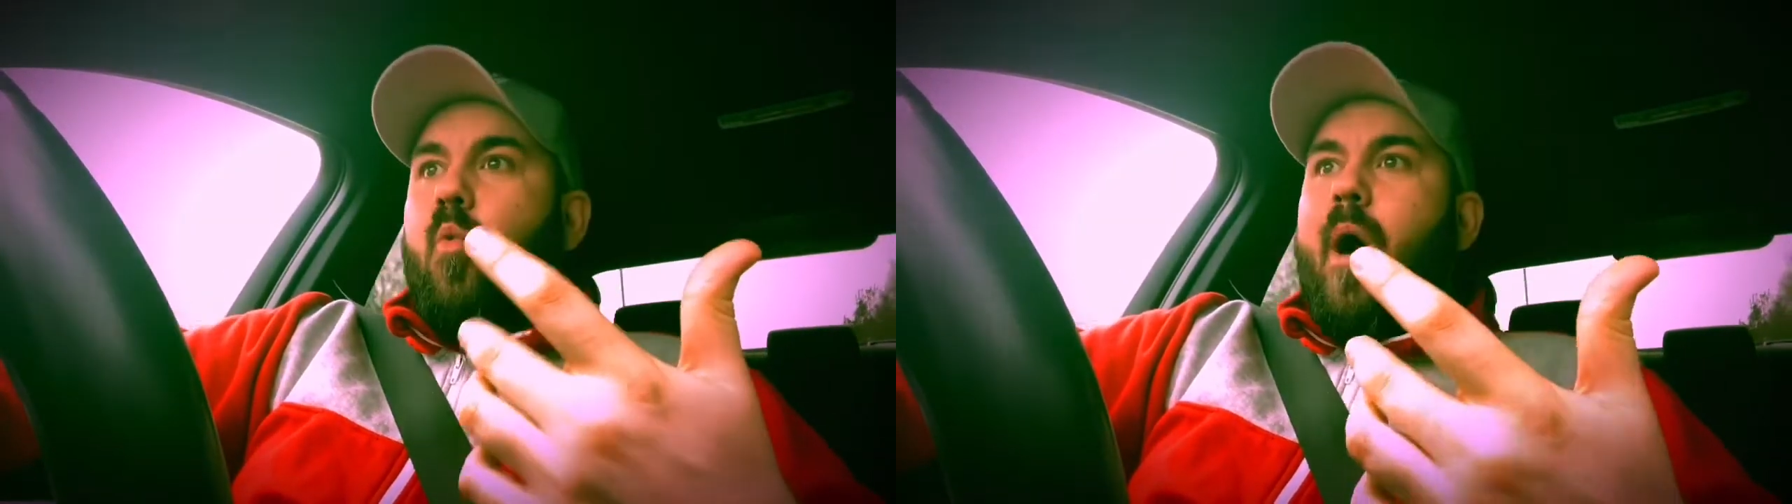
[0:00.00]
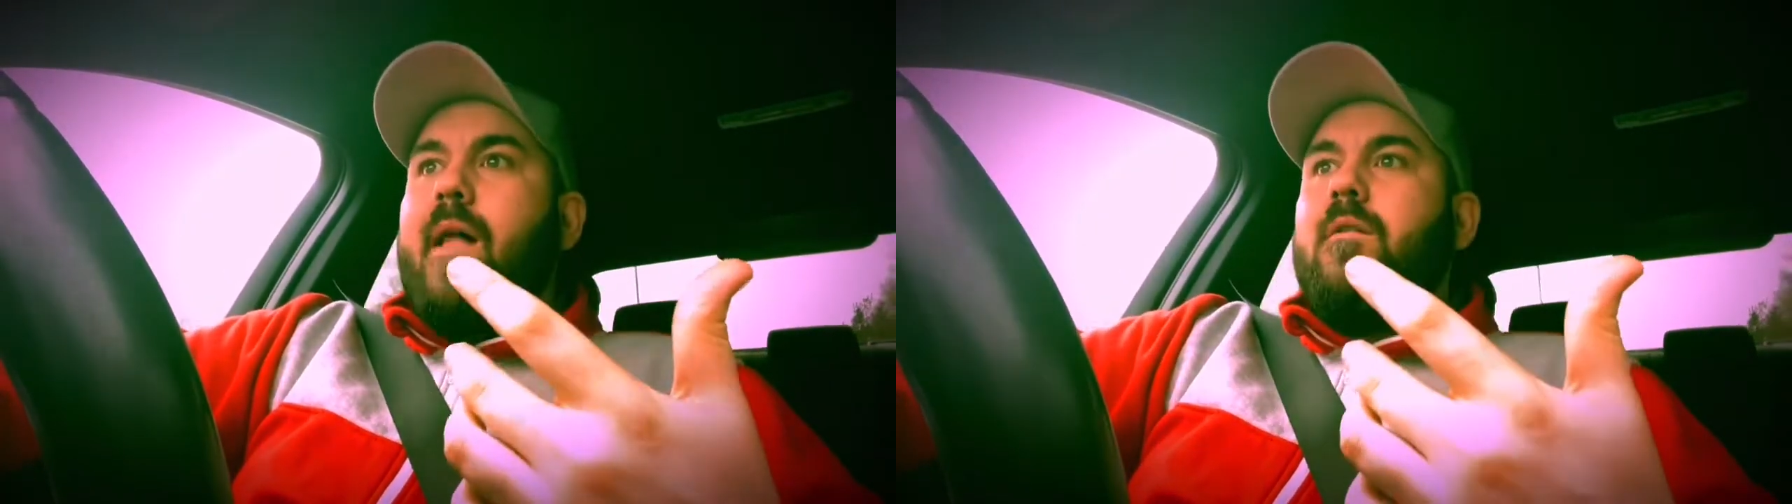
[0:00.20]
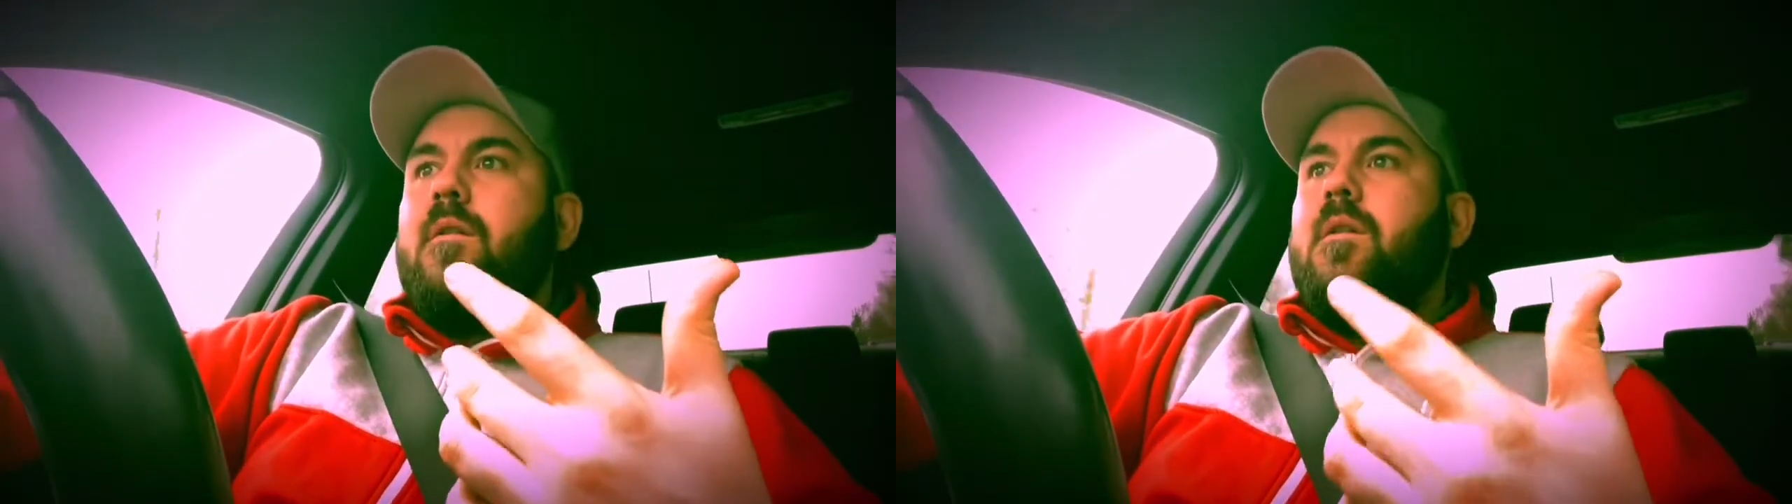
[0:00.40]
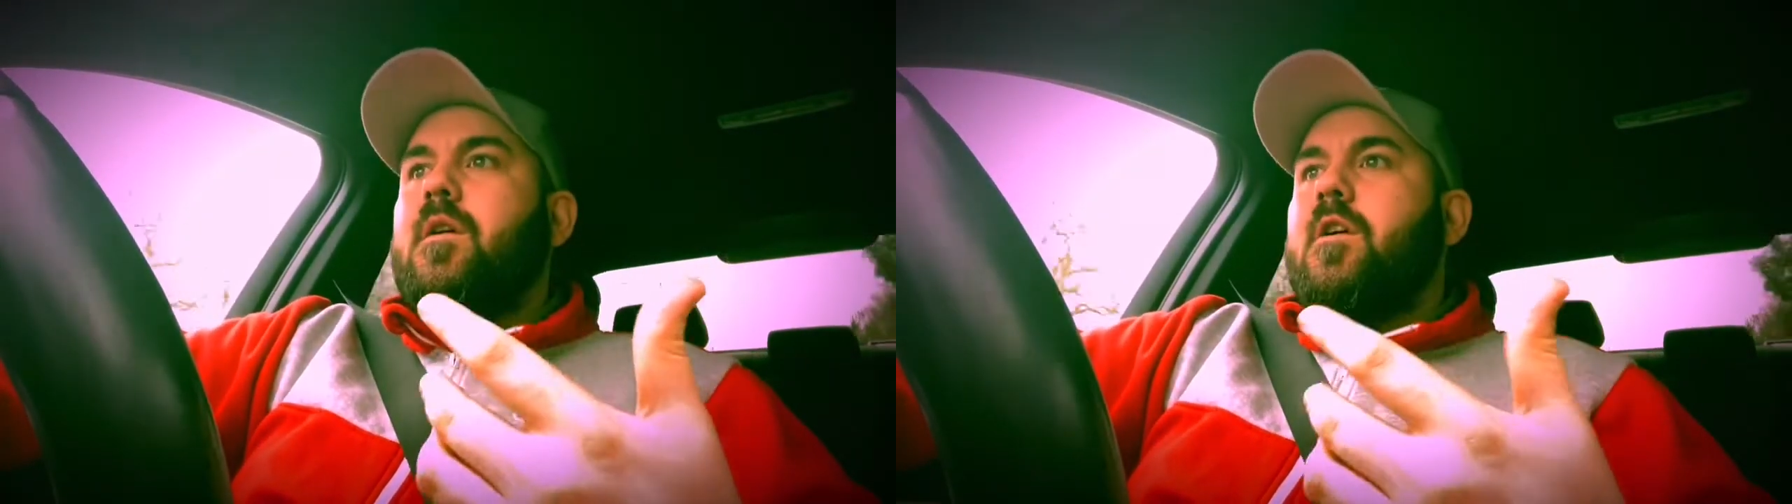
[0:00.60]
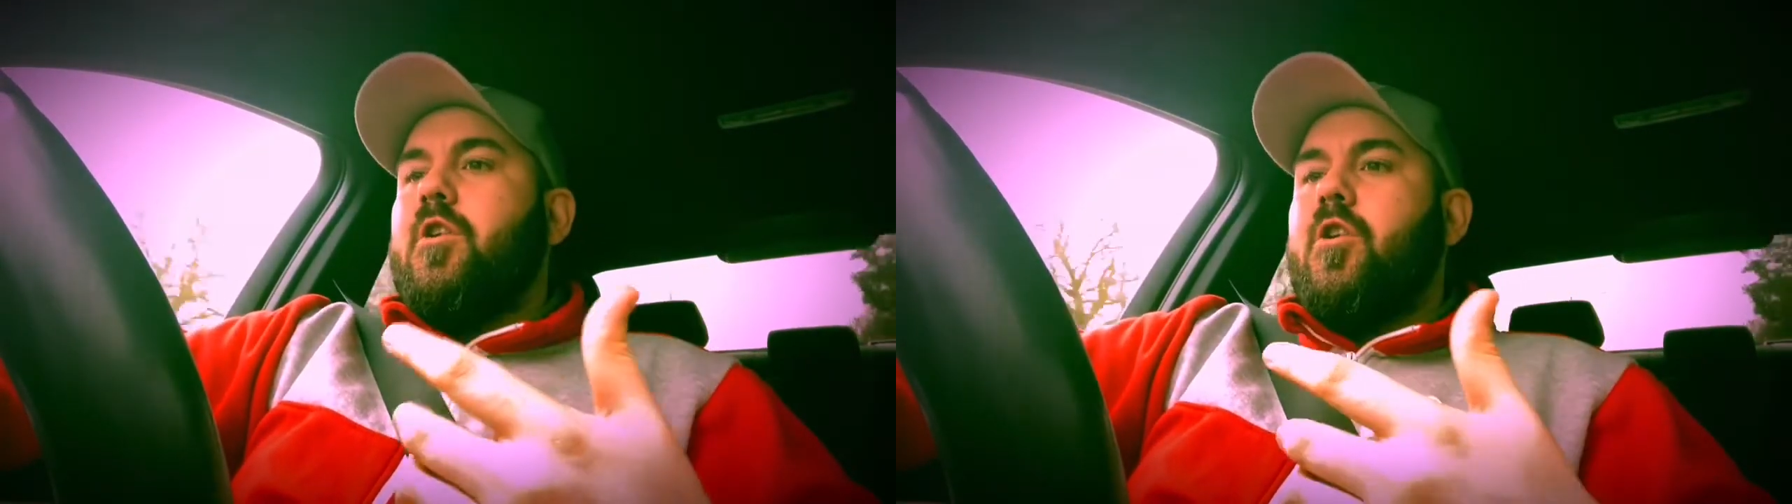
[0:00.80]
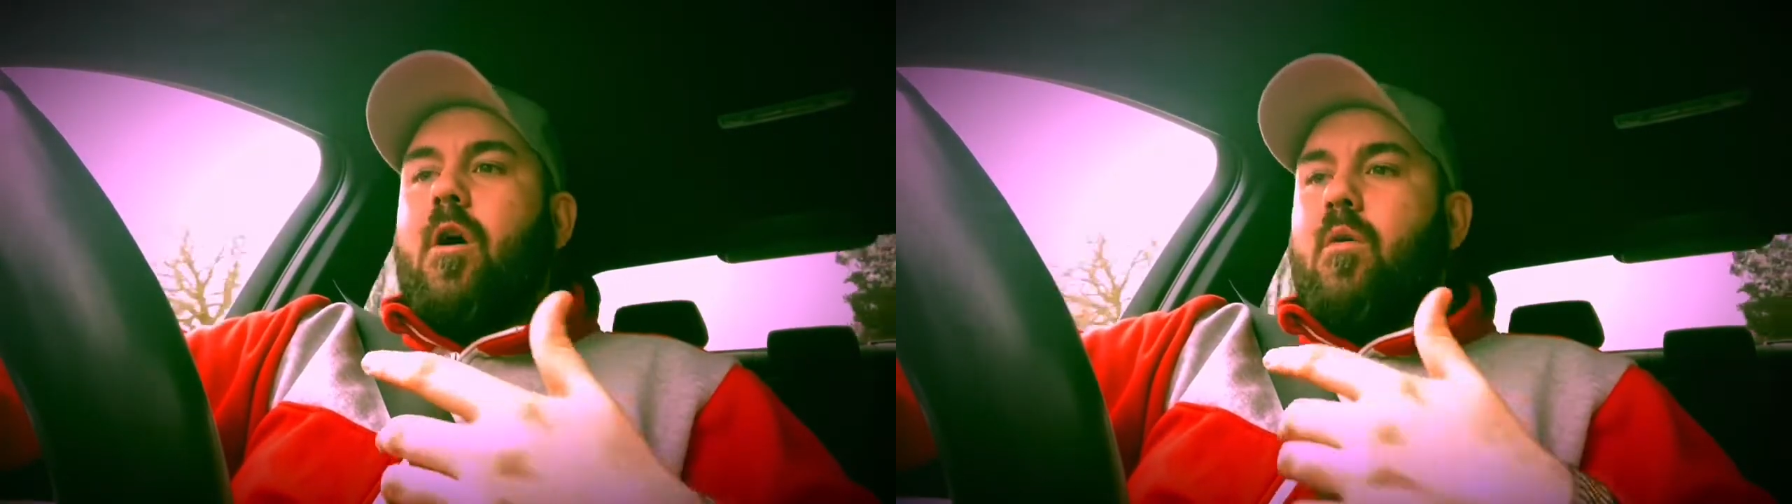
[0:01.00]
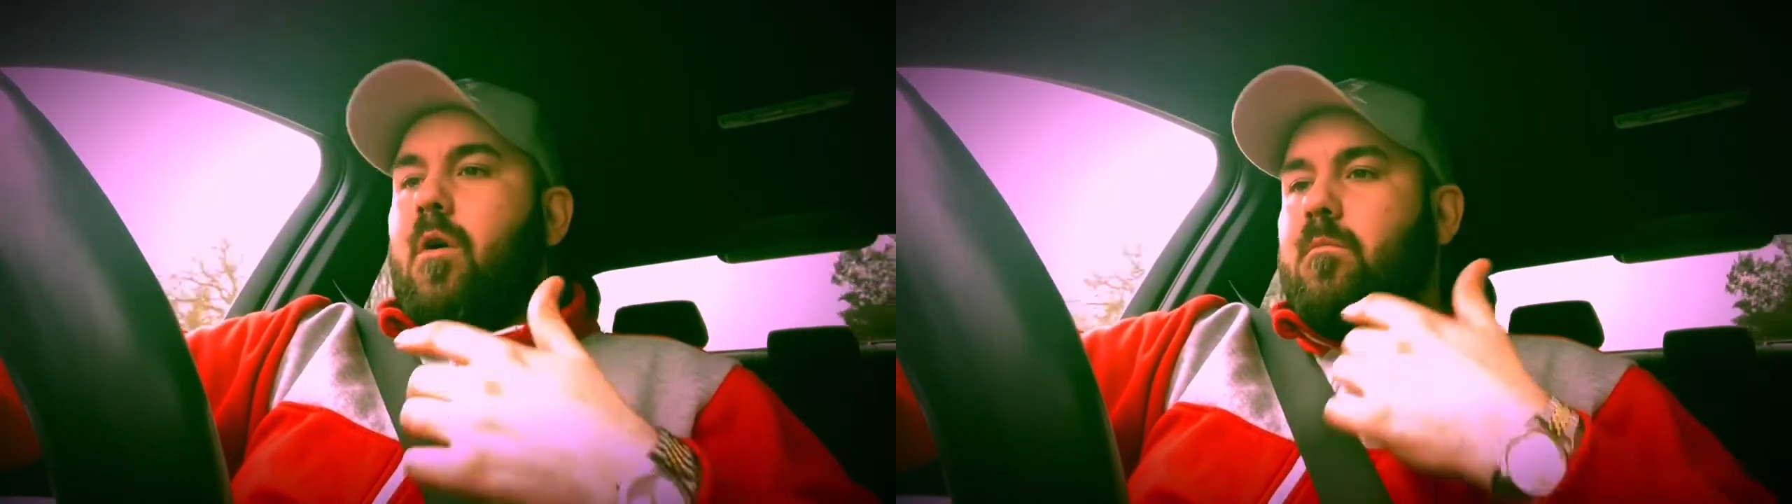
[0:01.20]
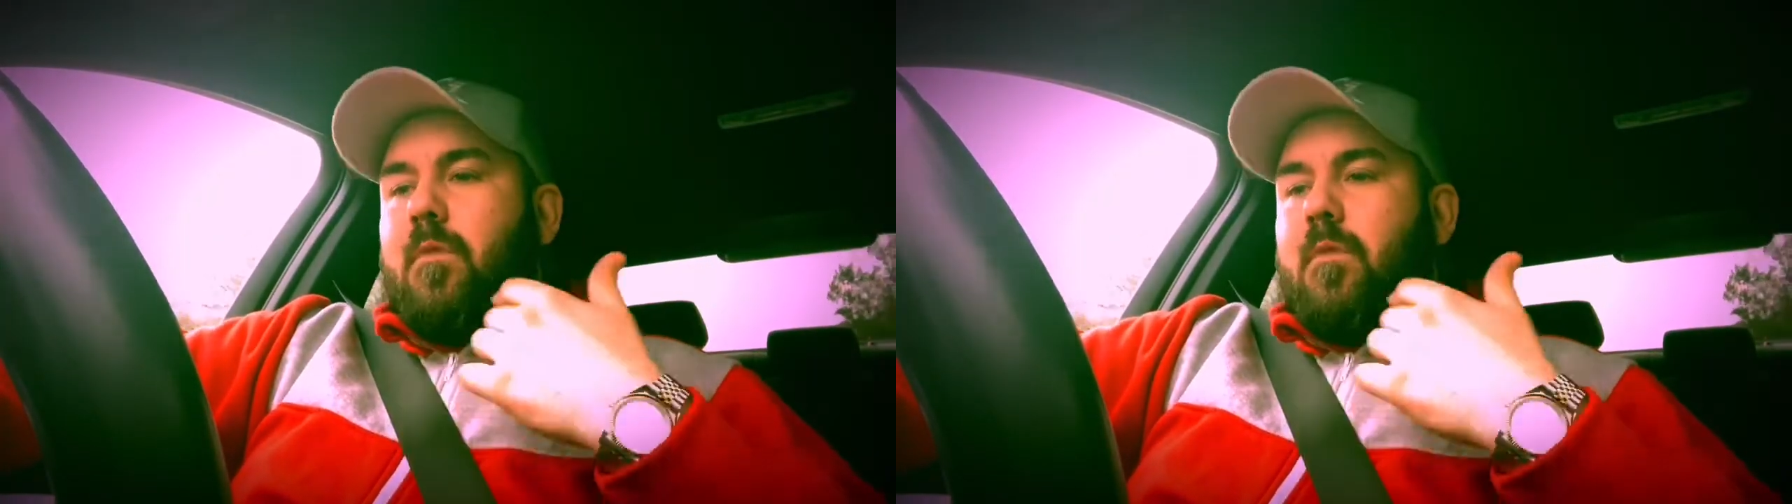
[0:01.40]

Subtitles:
well, you know,